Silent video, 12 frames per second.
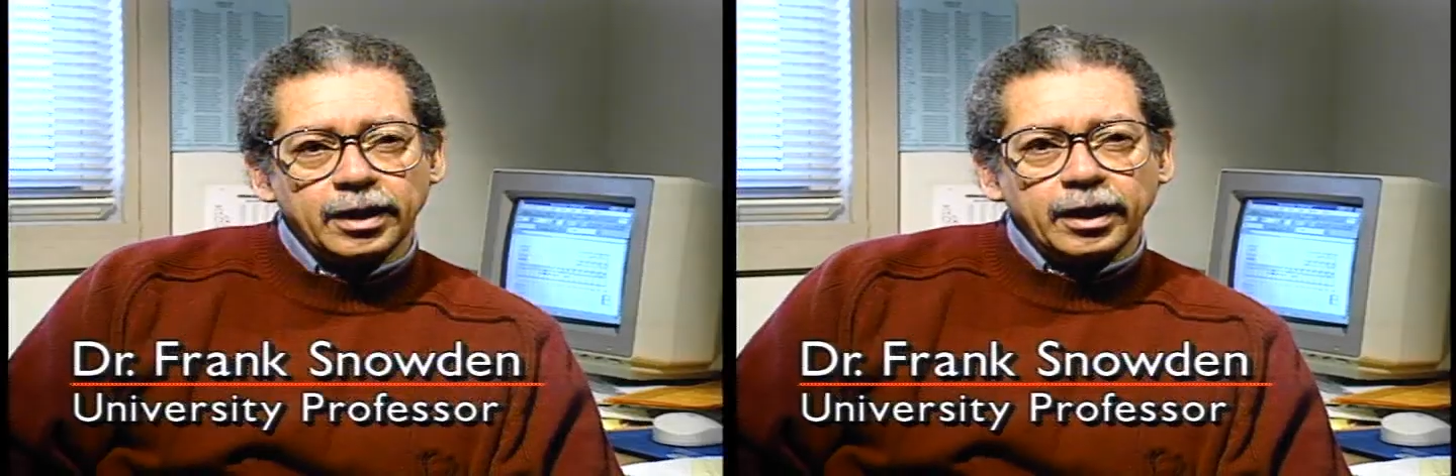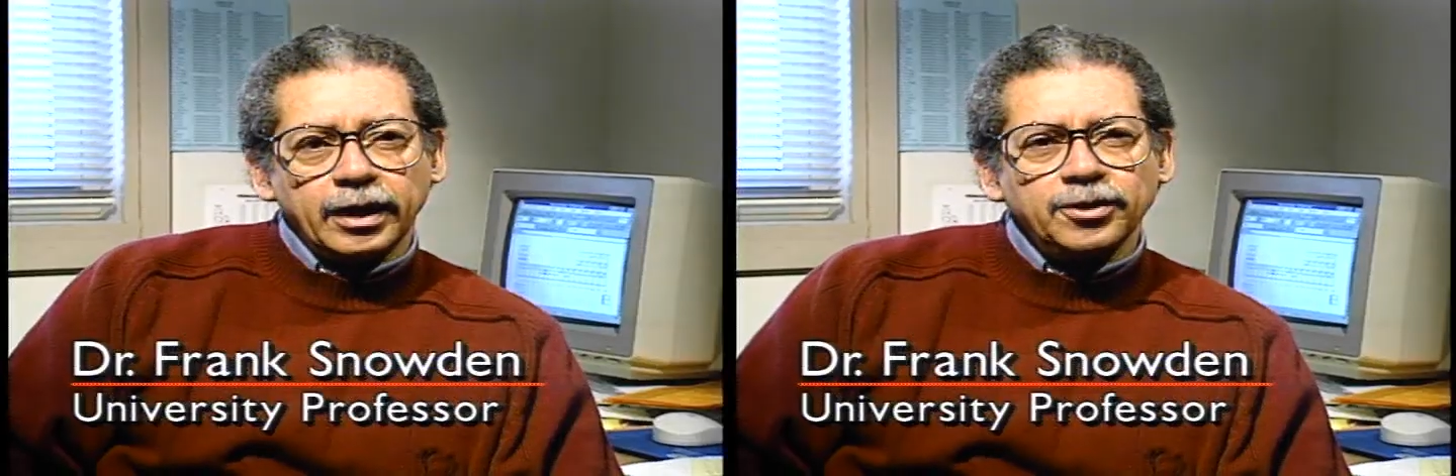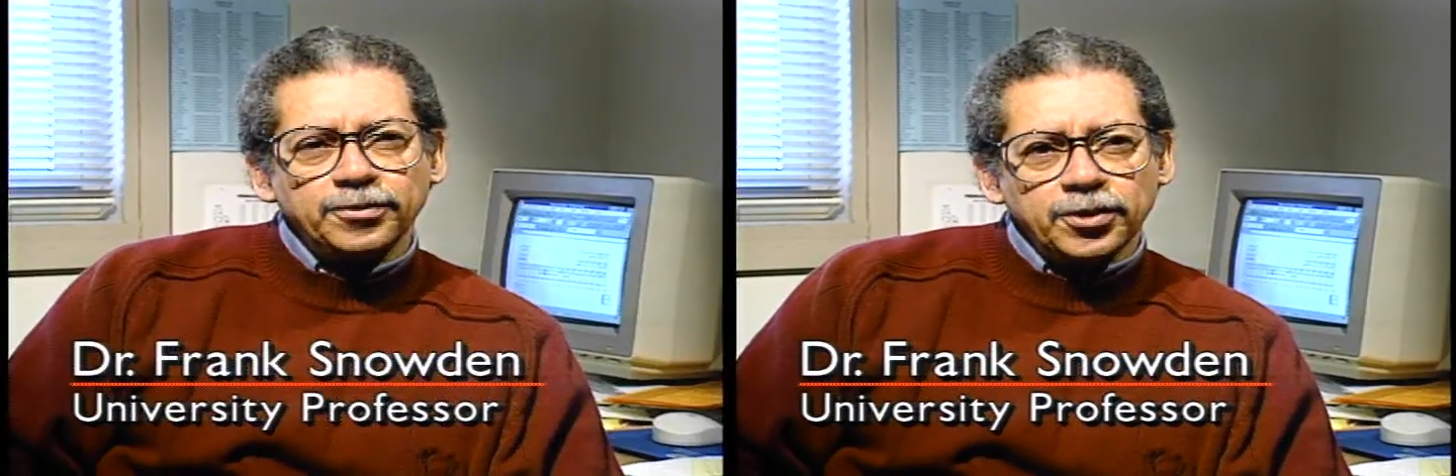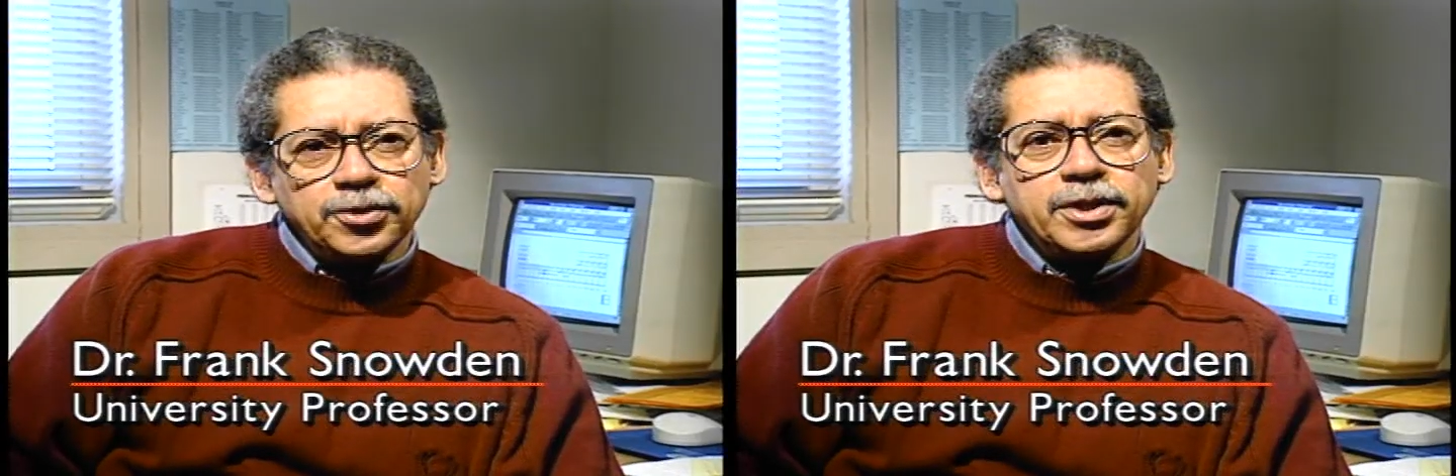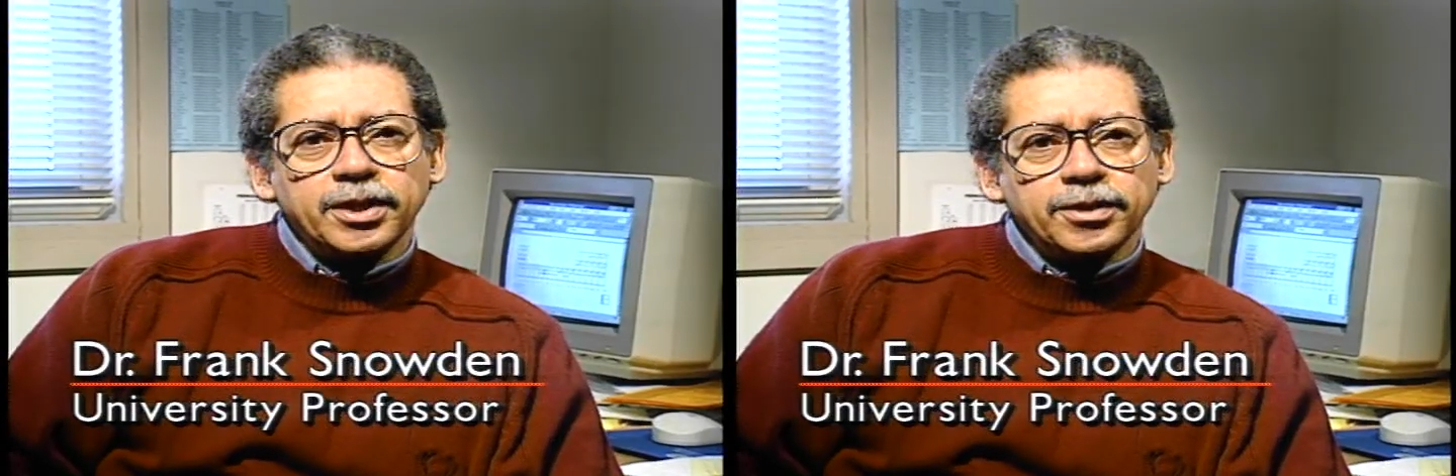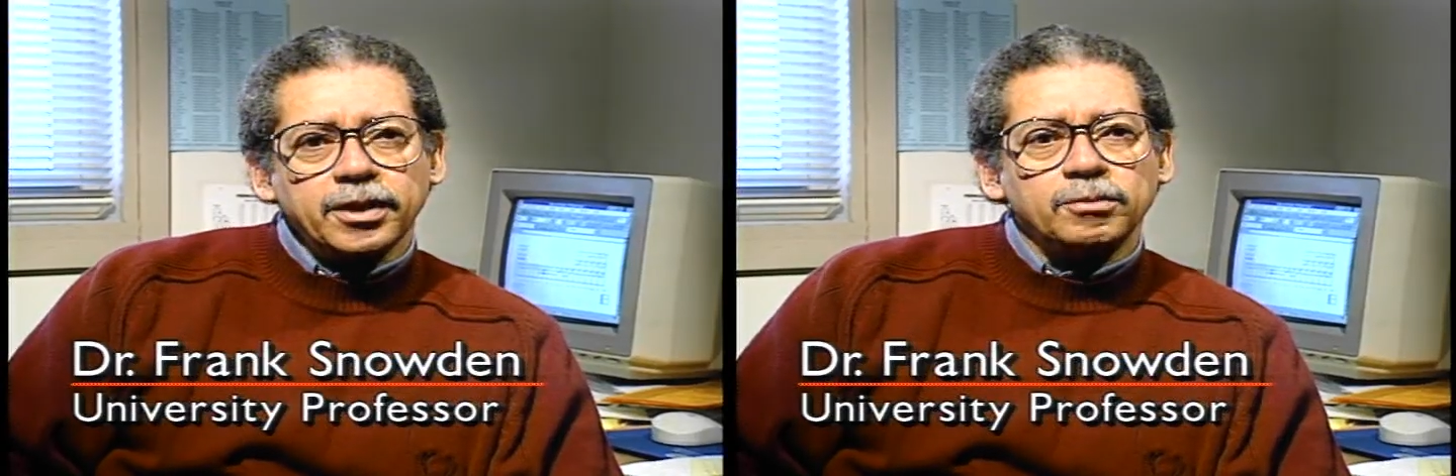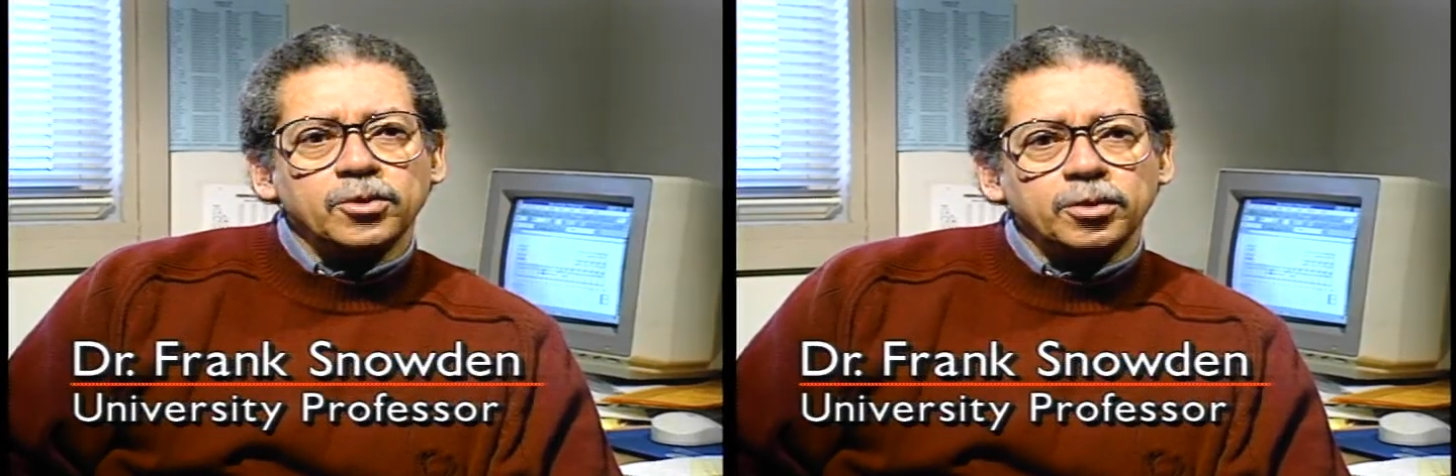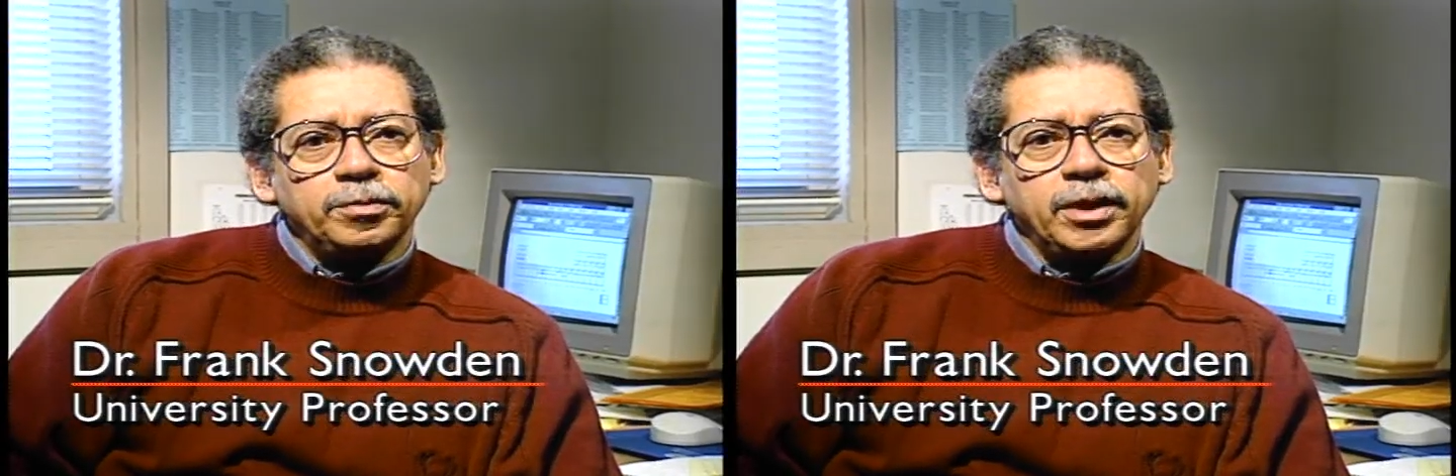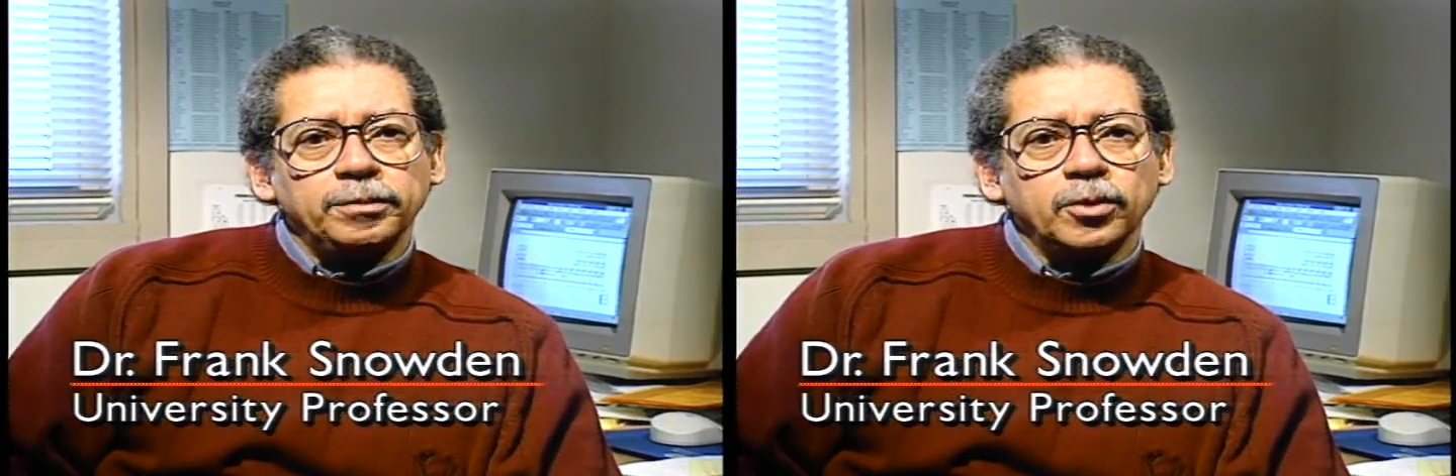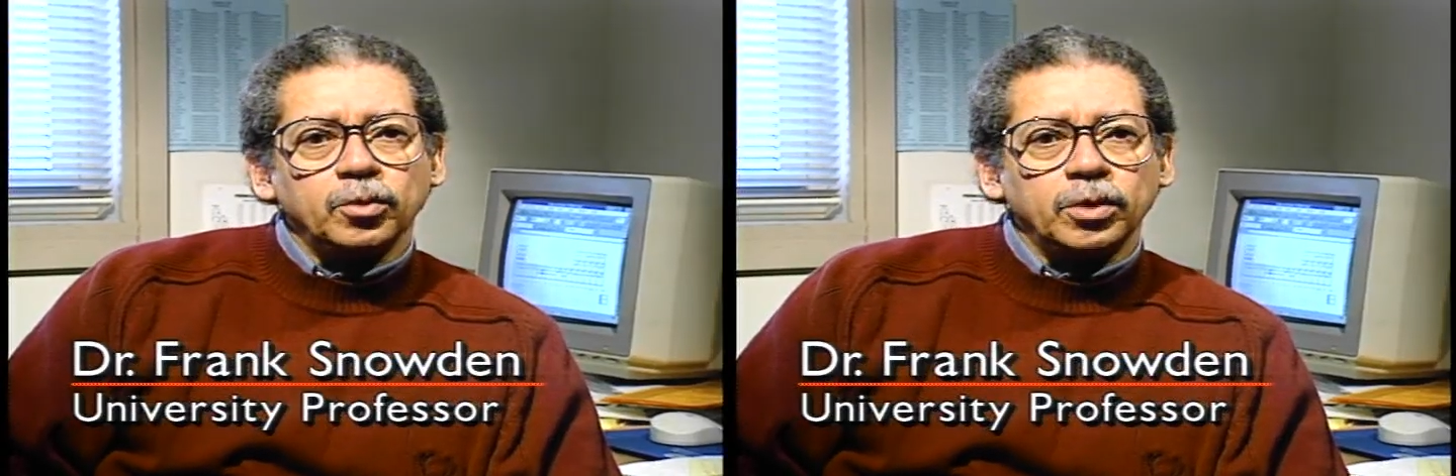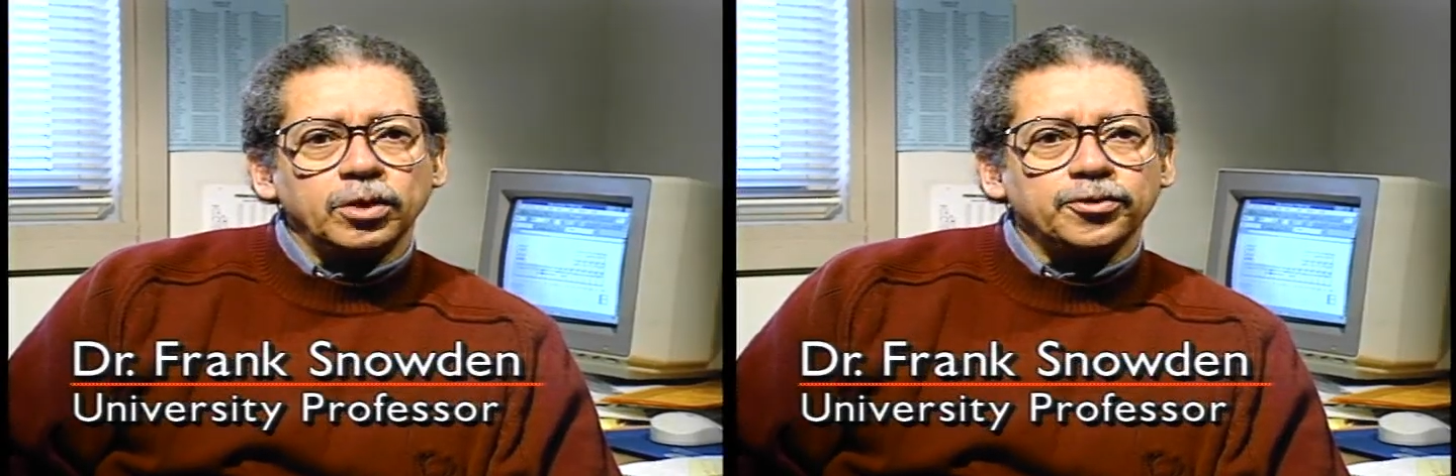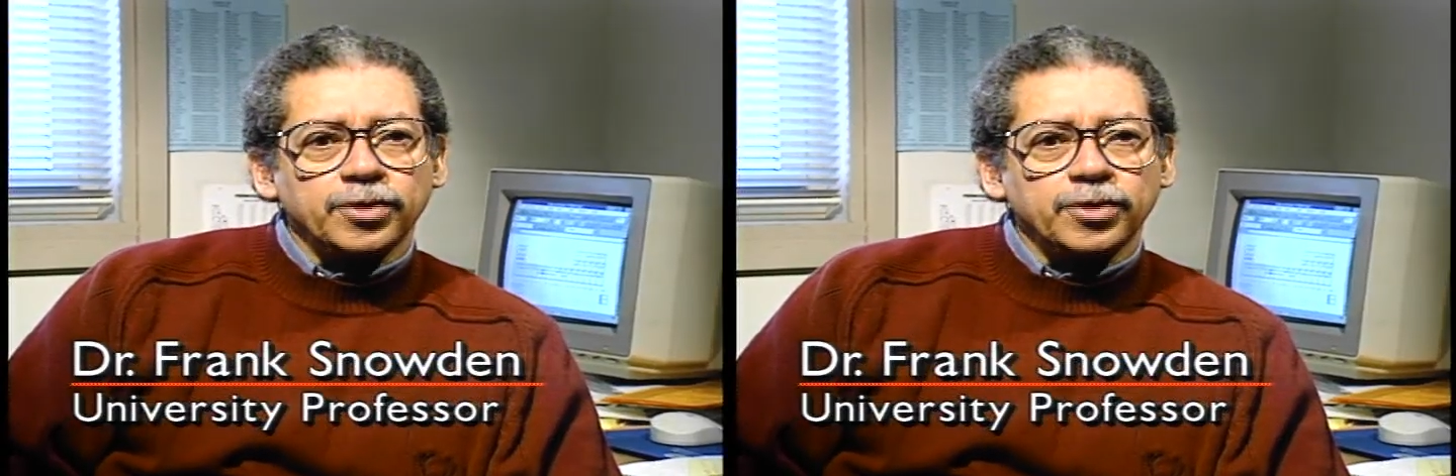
In the future, I think more people will